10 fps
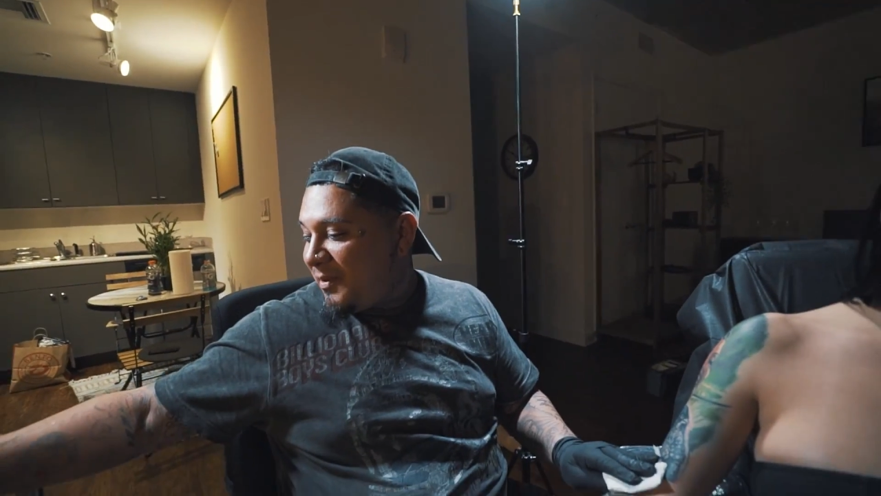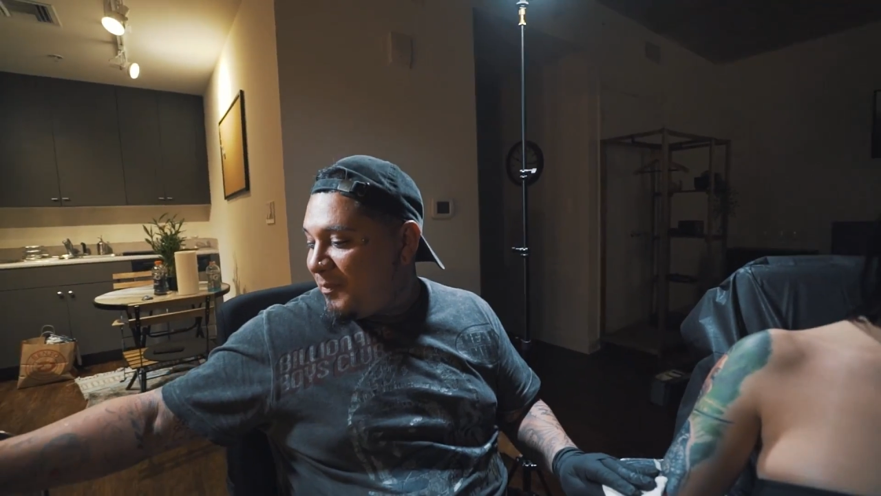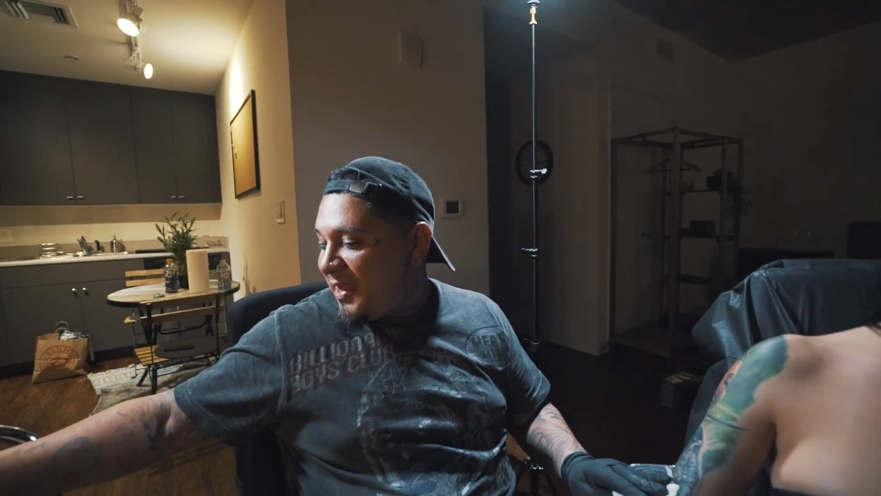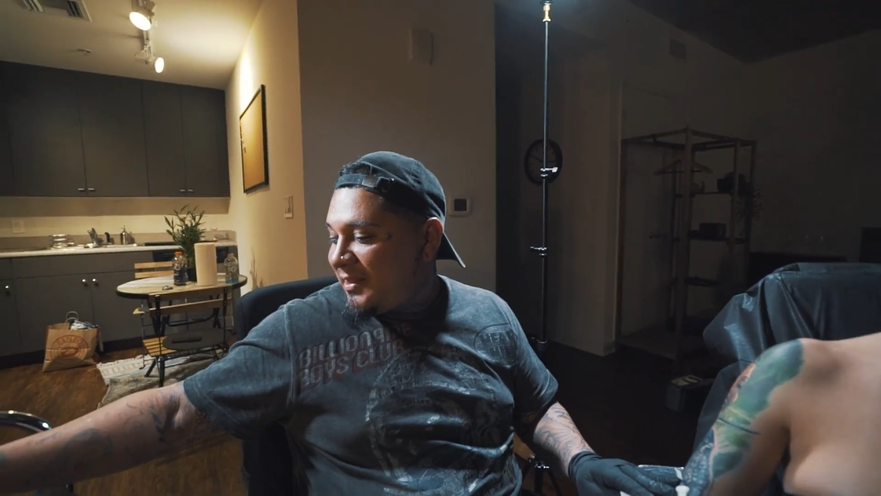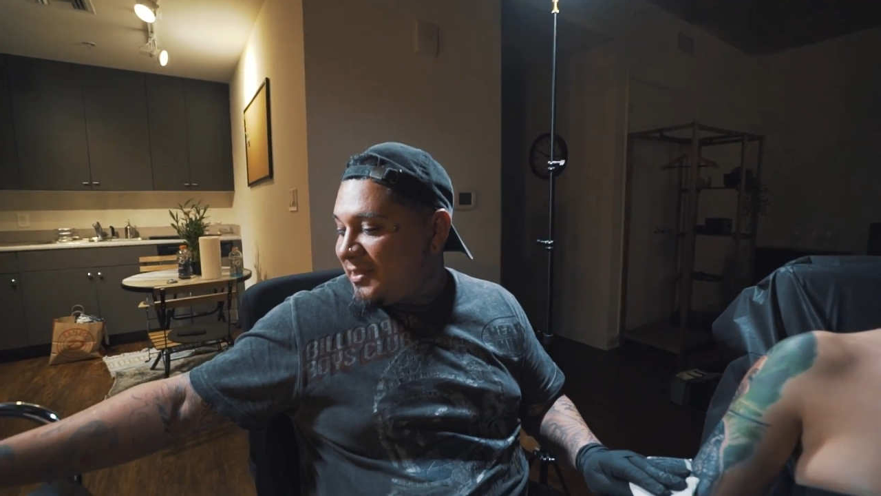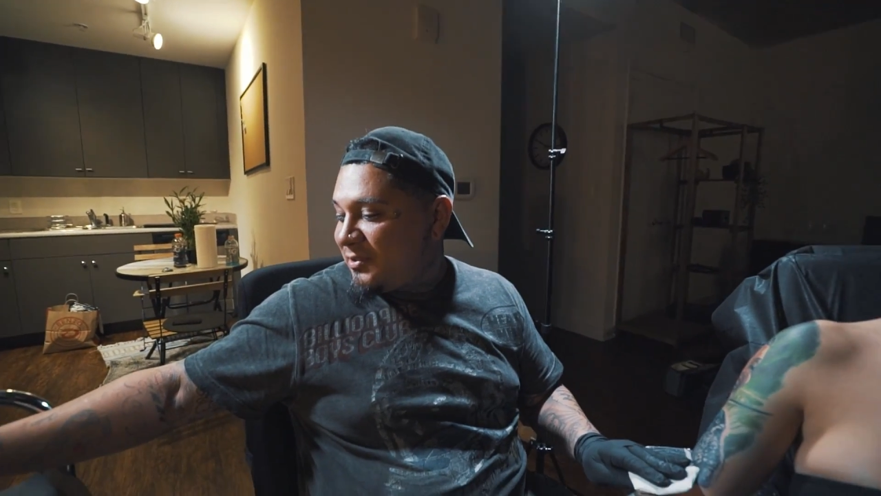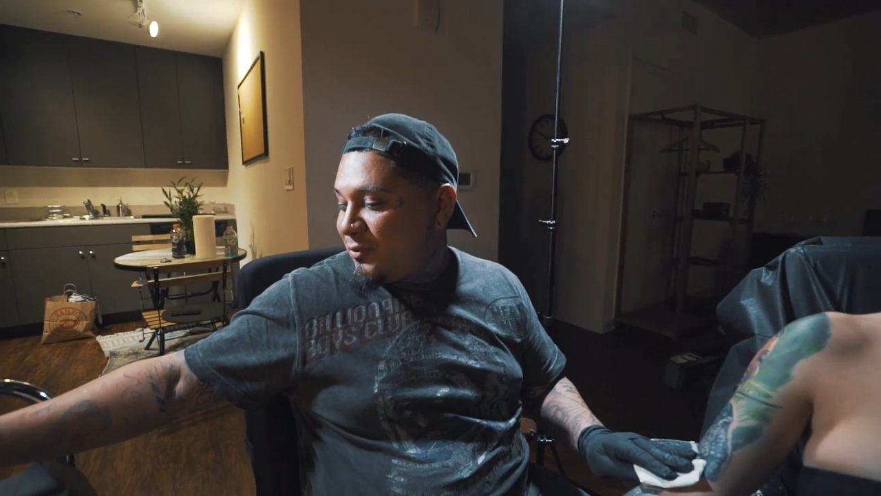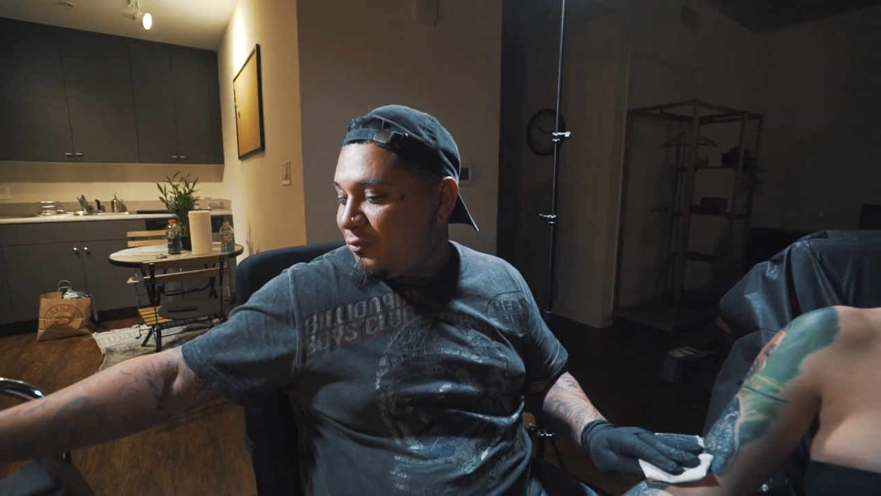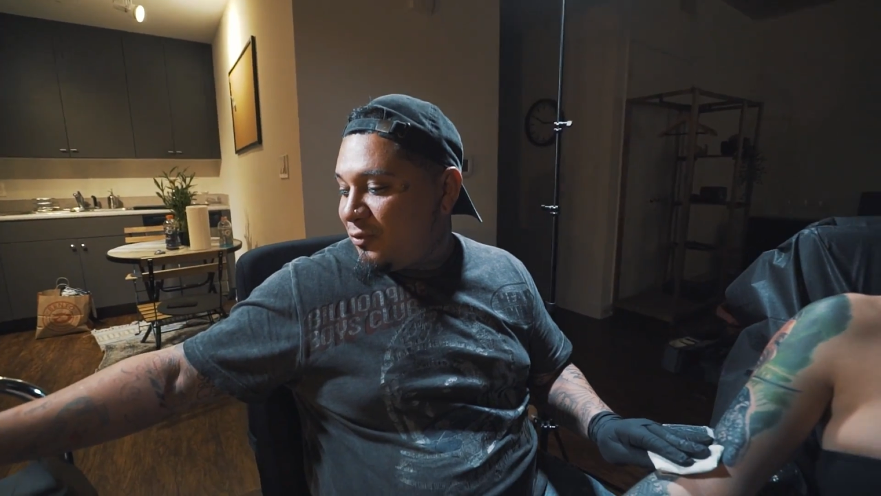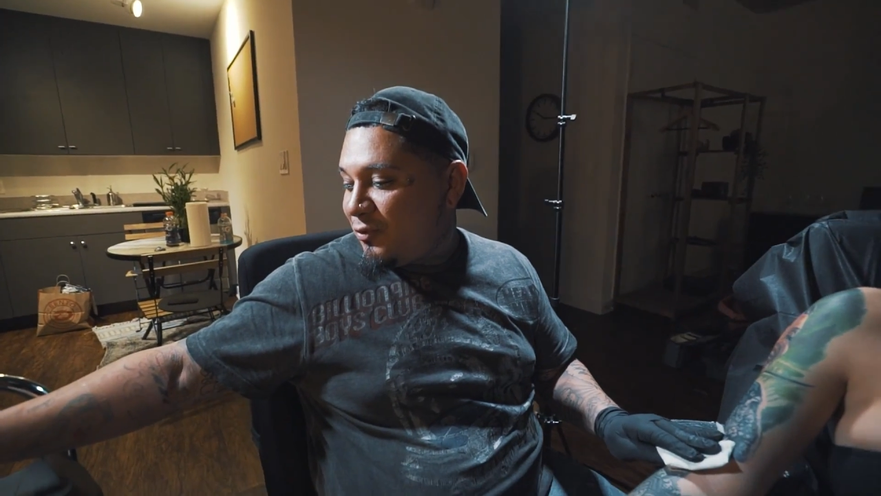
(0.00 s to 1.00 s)
make this
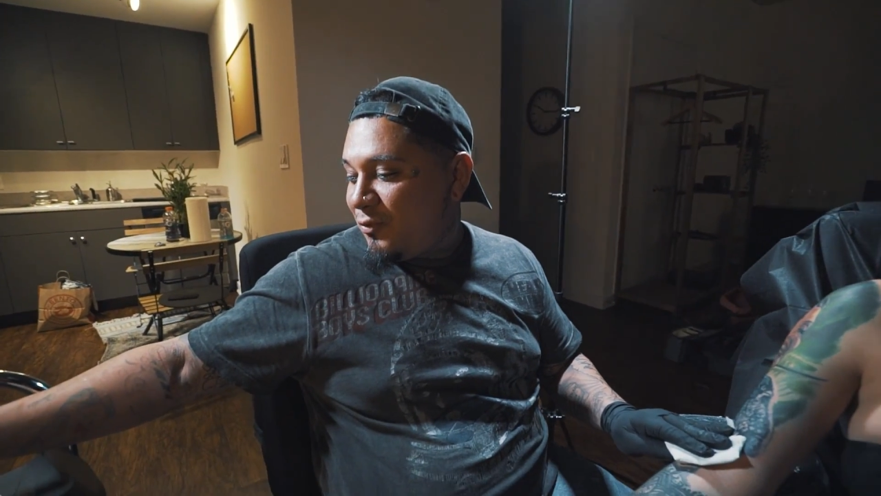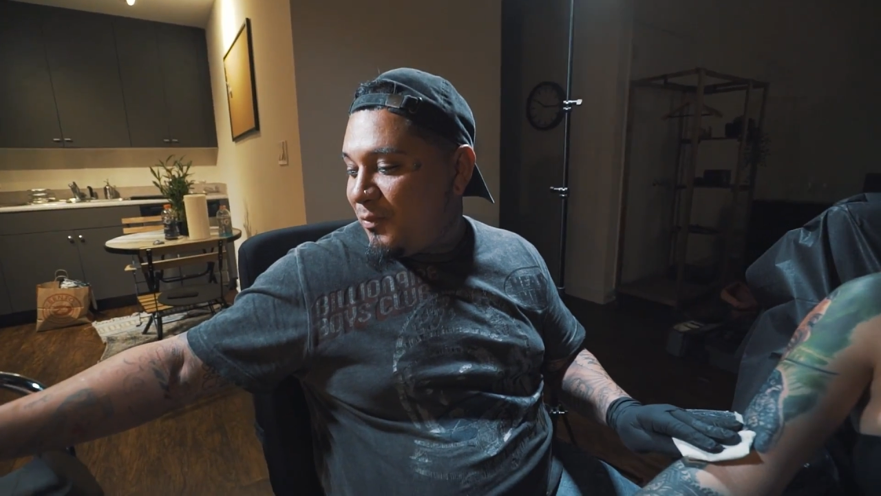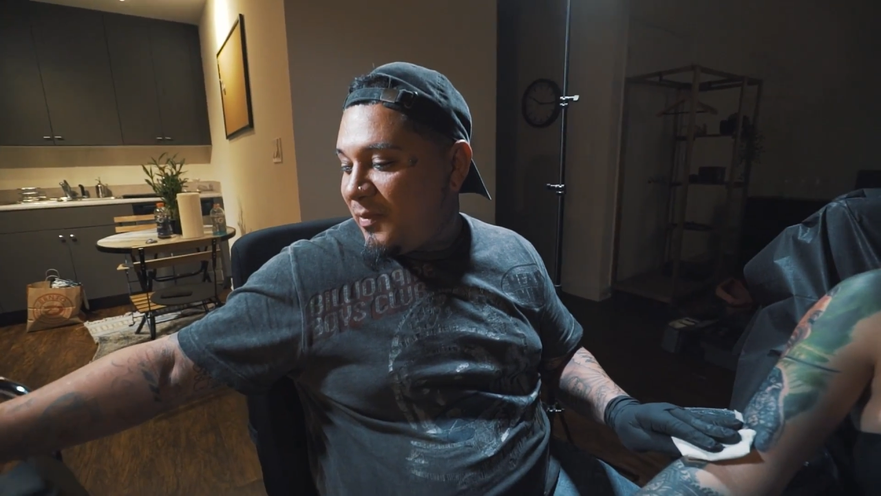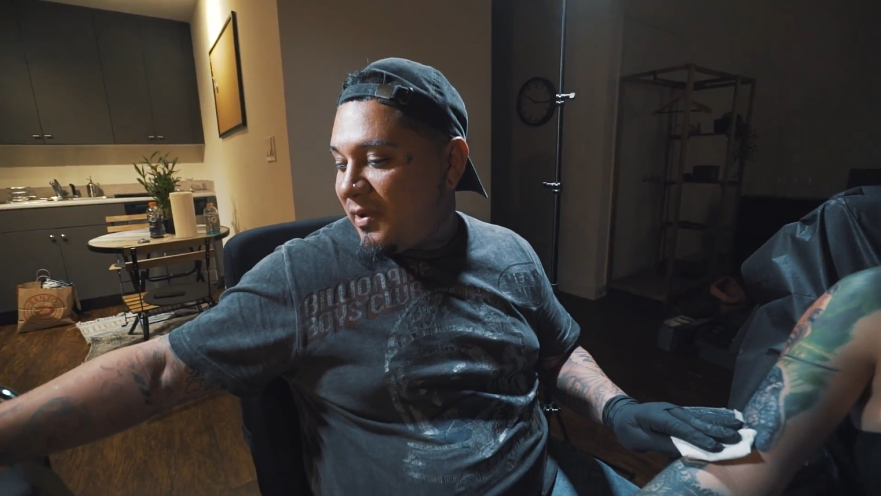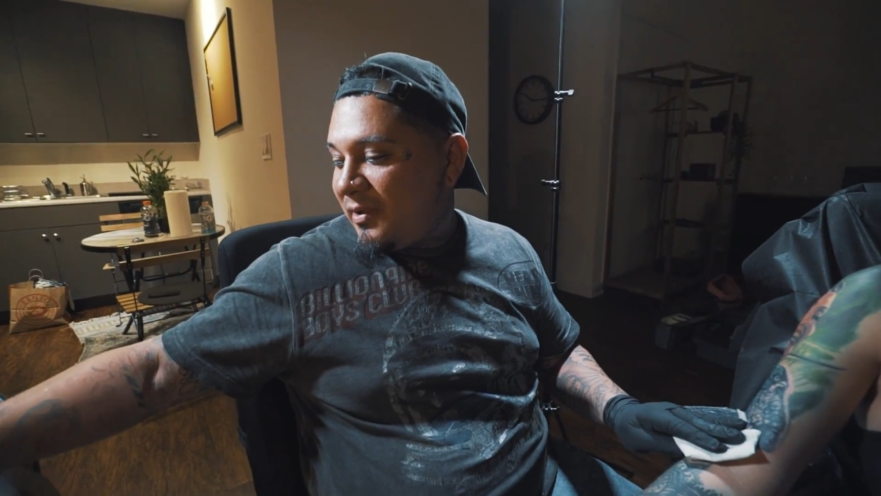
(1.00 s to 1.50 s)
YouTube